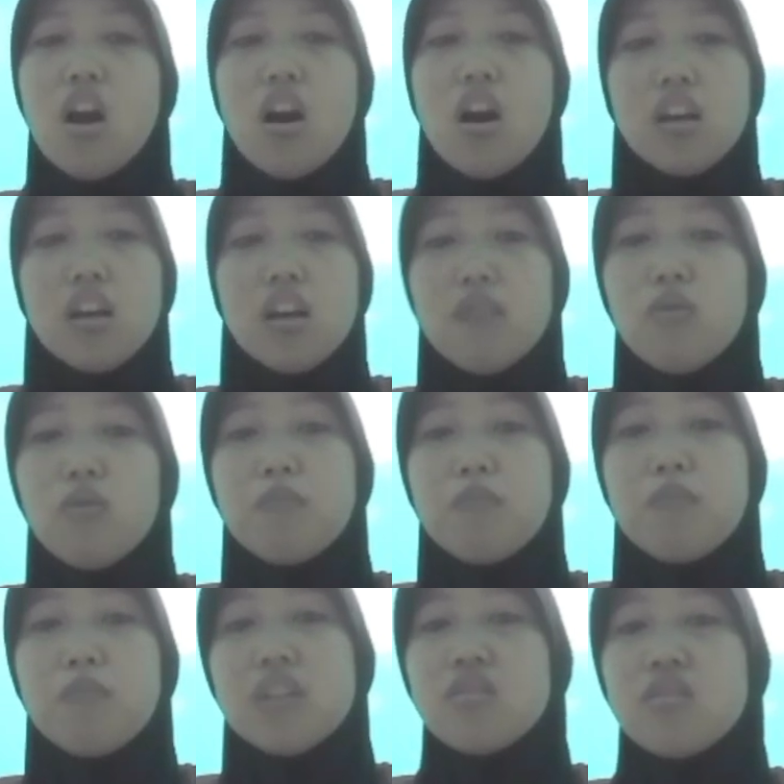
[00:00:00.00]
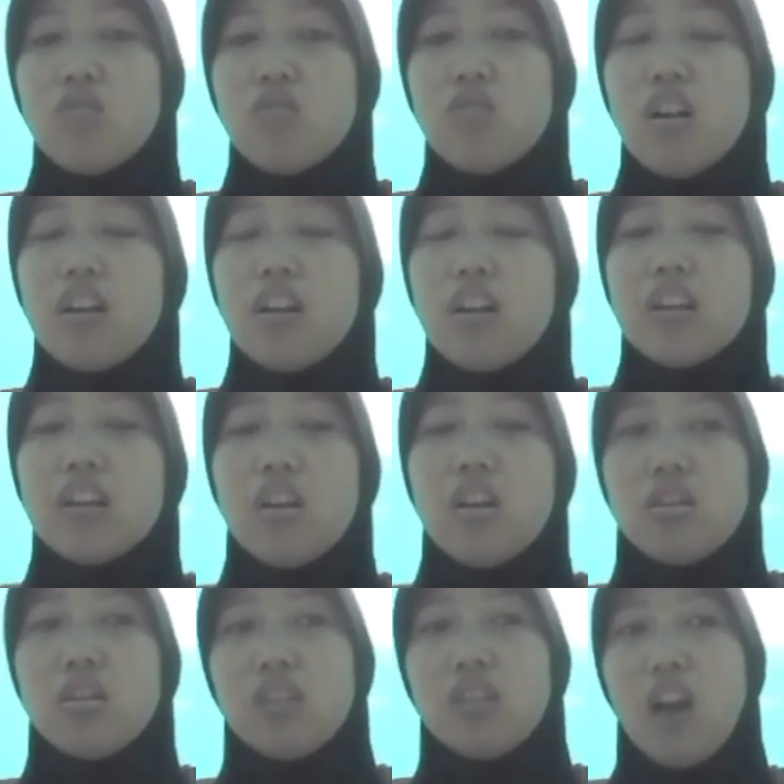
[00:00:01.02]
improving student learning
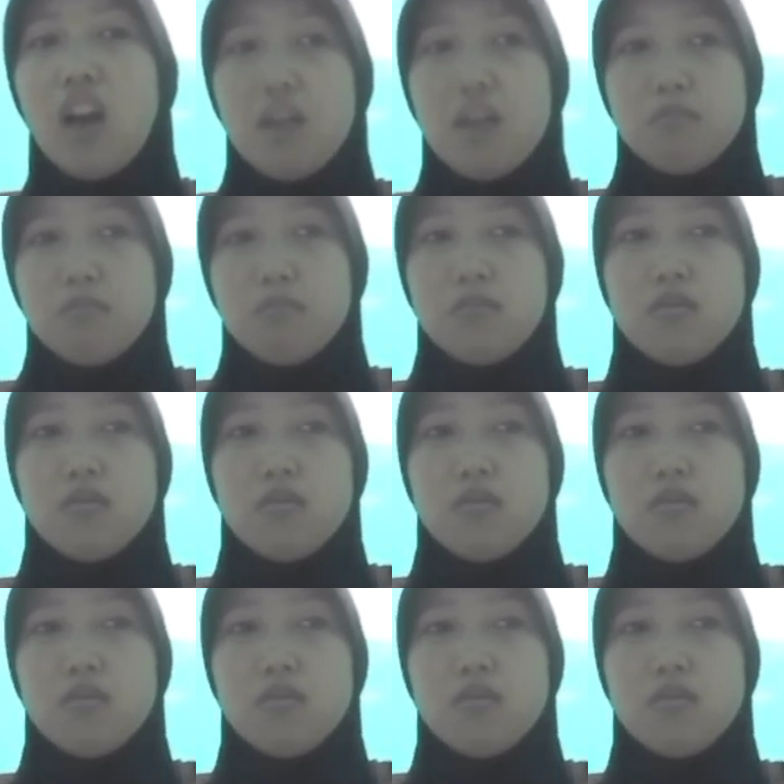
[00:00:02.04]
outcomes.